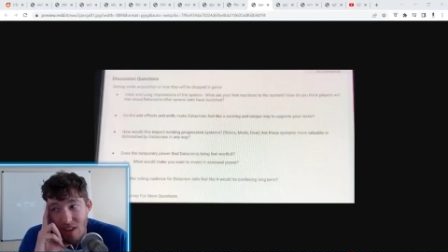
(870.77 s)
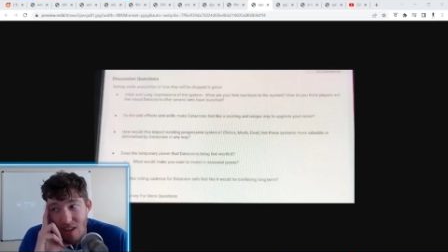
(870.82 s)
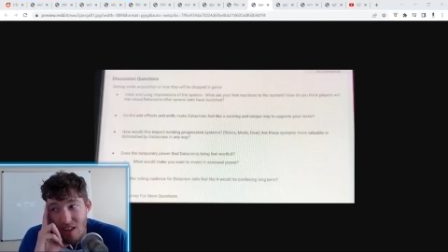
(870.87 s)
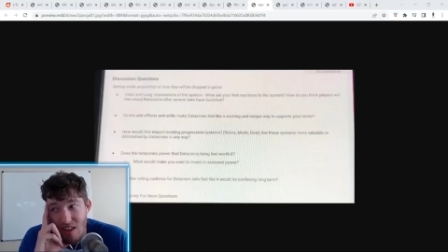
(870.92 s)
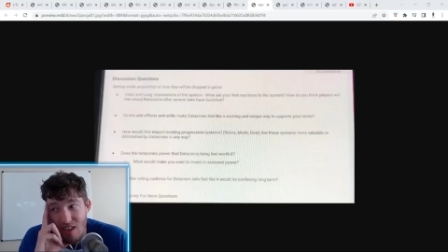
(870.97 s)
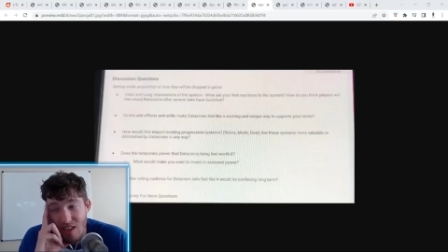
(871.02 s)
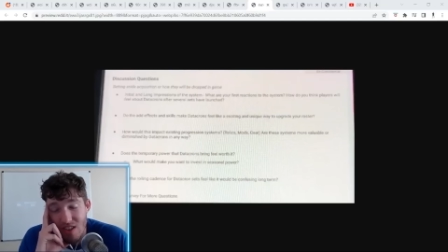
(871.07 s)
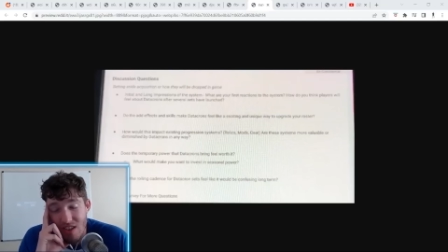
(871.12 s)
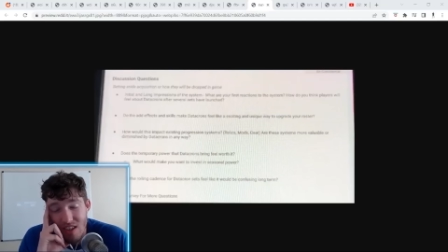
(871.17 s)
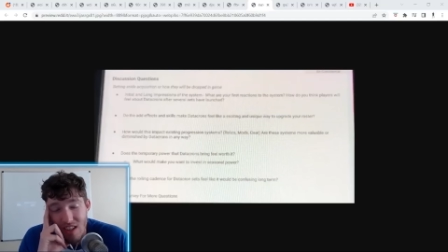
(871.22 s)

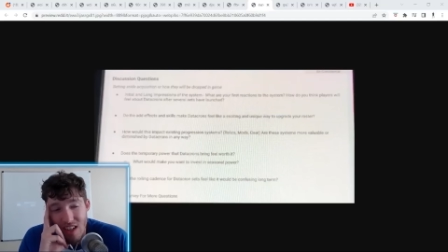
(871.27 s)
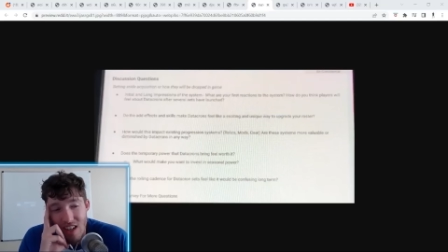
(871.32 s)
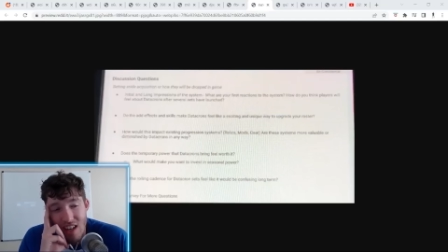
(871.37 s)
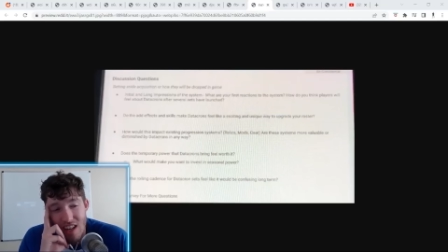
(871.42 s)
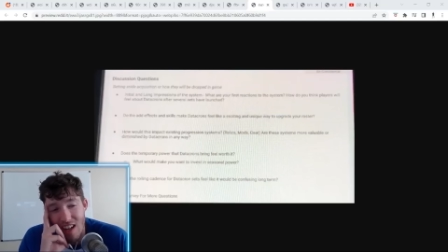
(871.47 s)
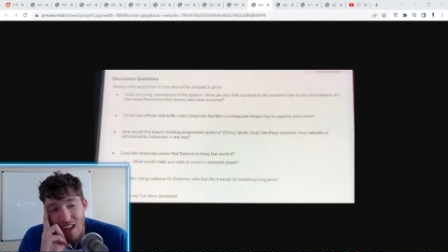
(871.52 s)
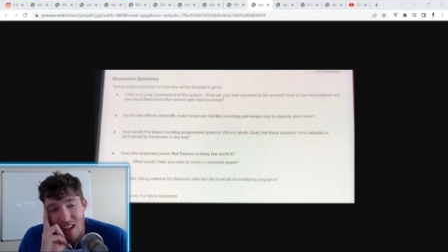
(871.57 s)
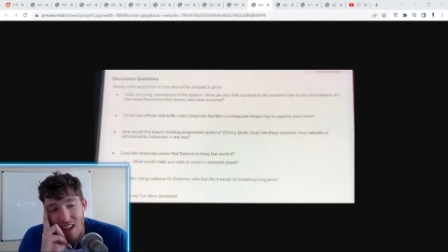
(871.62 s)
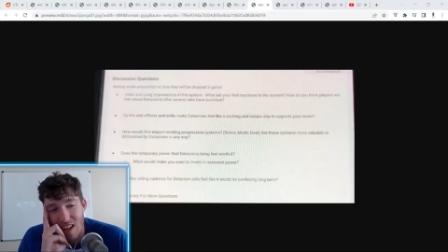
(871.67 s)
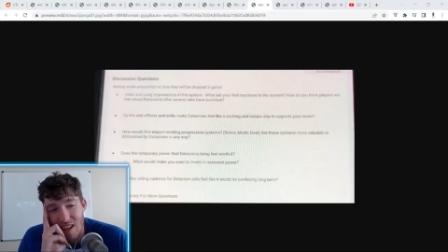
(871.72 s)
is
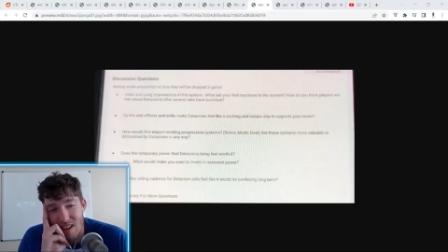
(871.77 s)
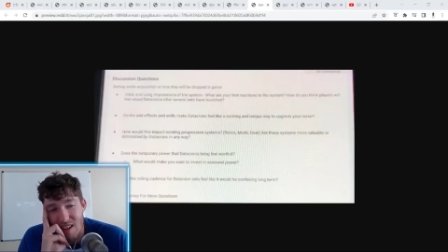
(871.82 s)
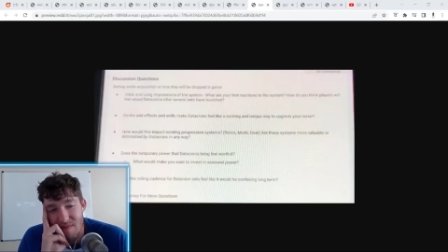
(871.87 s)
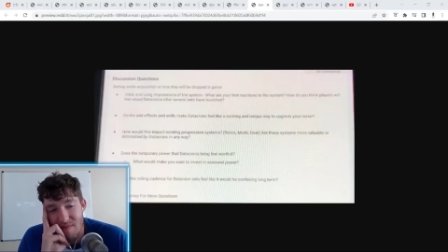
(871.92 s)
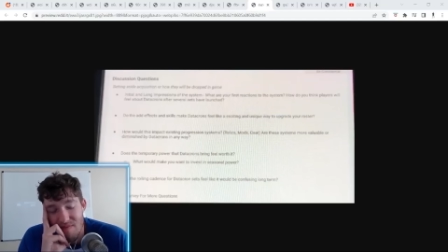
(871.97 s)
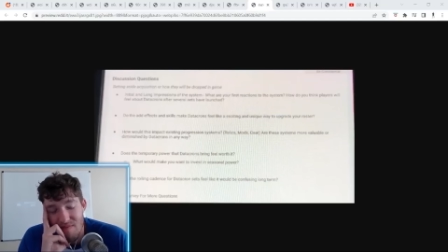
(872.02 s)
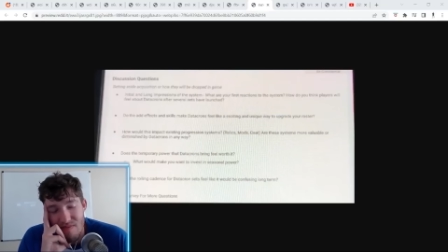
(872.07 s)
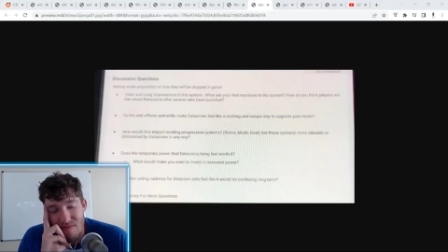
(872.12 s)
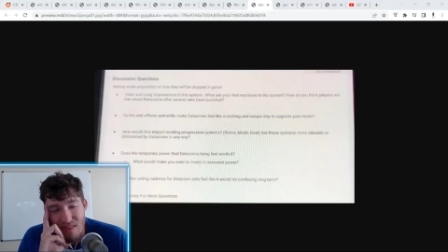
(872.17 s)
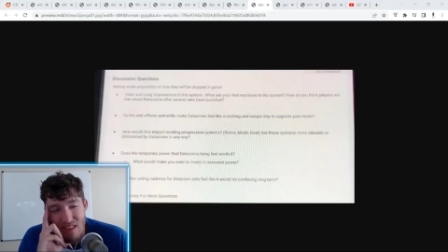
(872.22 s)

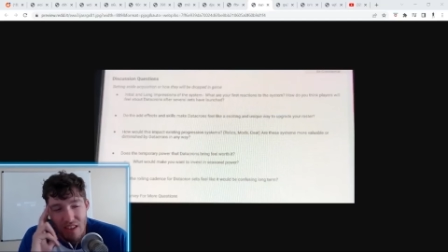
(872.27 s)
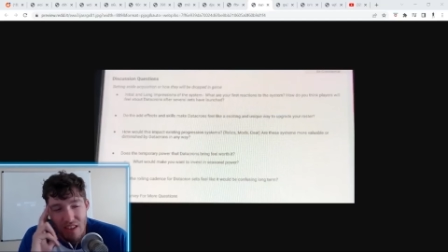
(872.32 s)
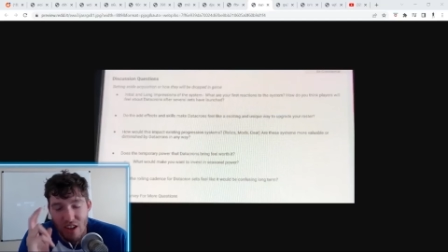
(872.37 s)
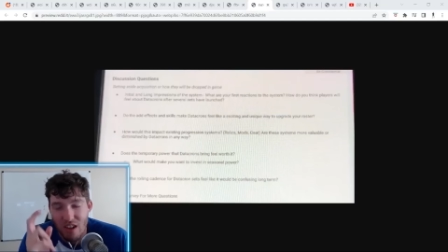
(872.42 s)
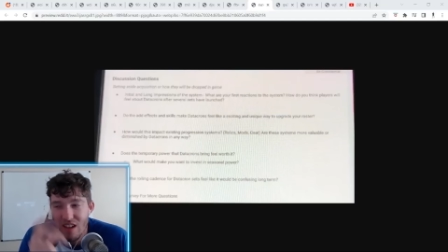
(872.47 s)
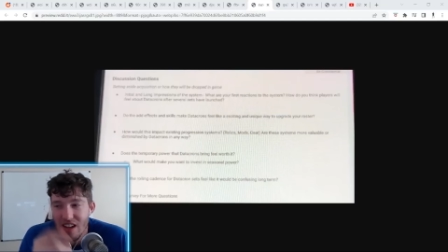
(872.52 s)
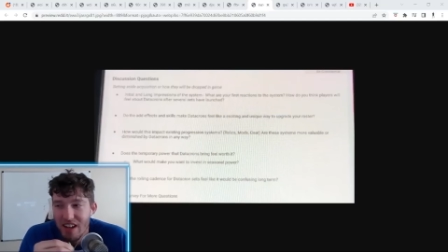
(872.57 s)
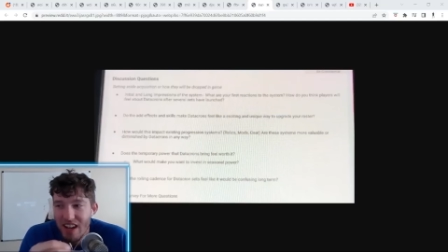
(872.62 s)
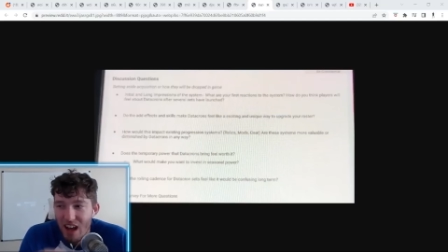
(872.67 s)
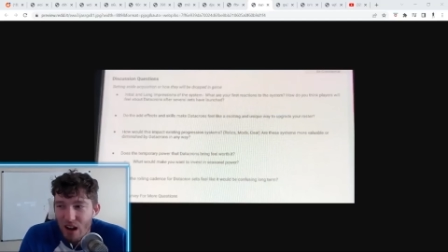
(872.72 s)

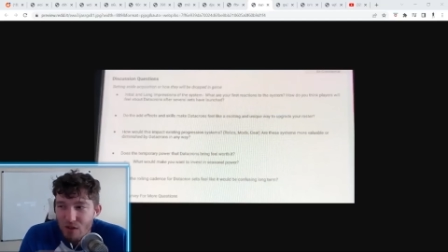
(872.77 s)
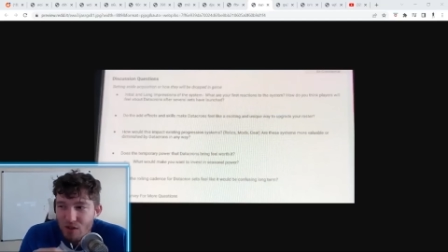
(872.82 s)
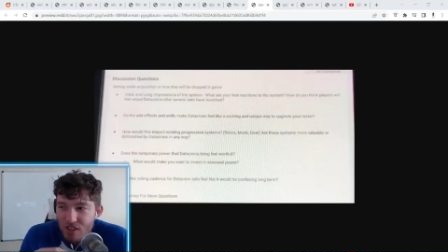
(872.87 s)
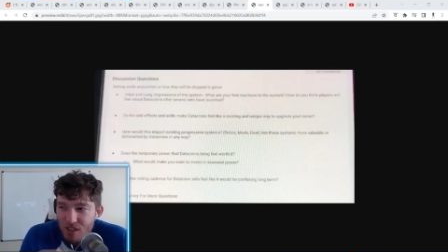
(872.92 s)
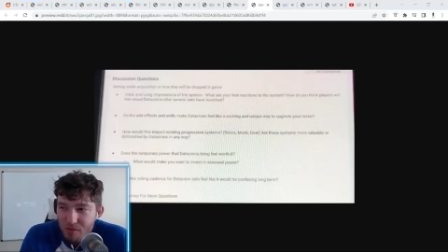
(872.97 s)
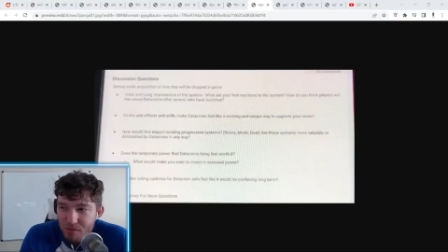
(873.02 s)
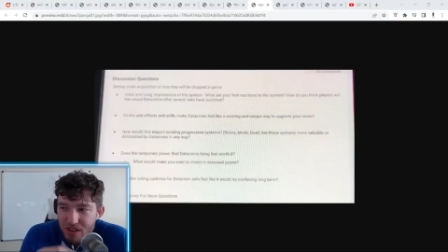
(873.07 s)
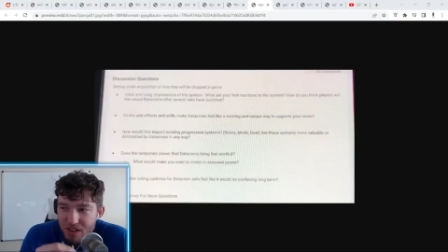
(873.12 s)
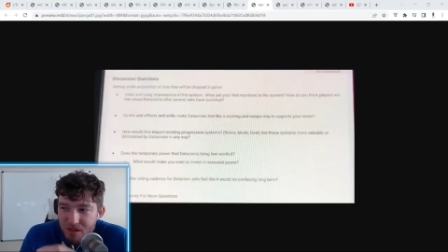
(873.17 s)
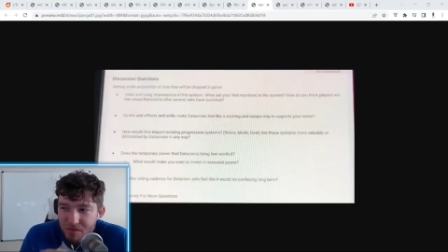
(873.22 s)
they'll announce
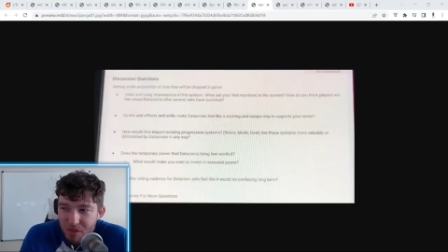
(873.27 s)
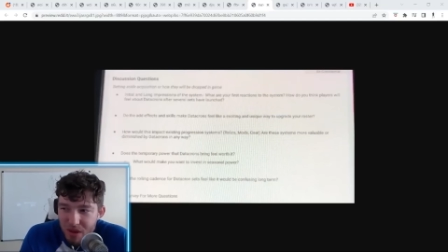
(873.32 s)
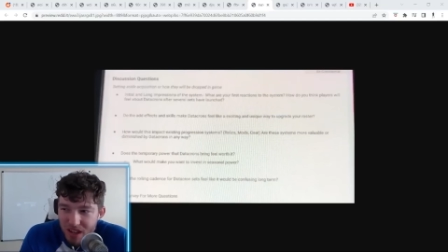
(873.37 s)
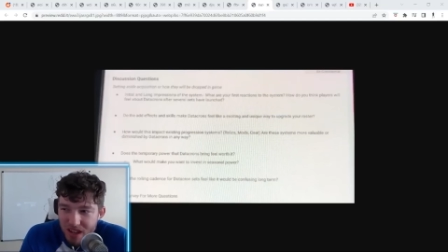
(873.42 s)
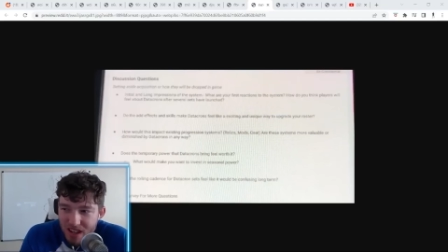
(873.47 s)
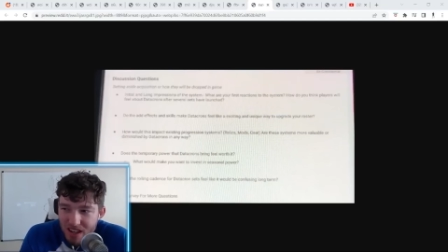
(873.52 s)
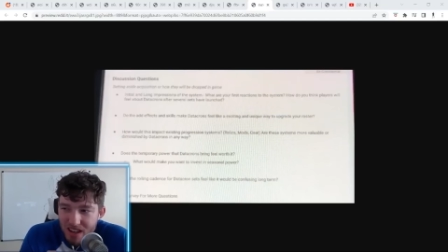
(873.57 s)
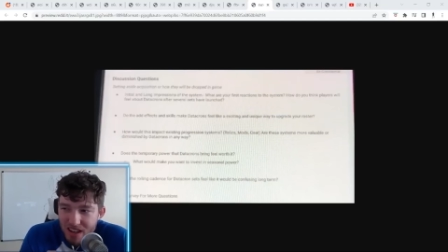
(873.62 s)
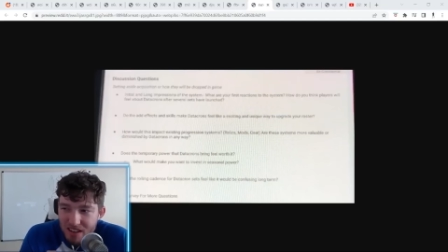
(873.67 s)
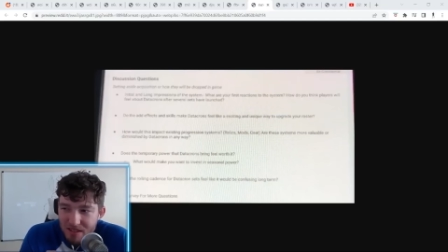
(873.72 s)
something
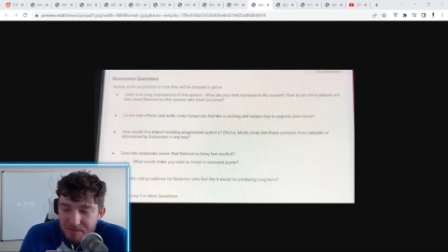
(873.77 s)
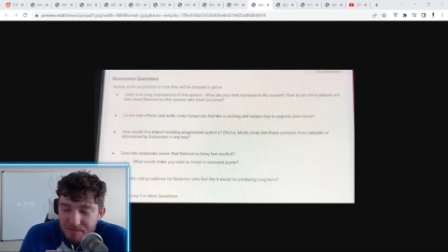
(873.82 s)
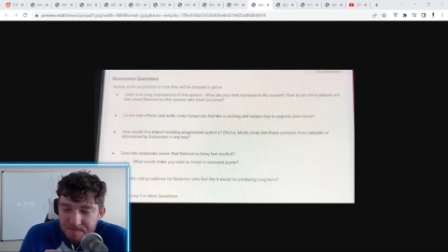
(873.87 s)
big,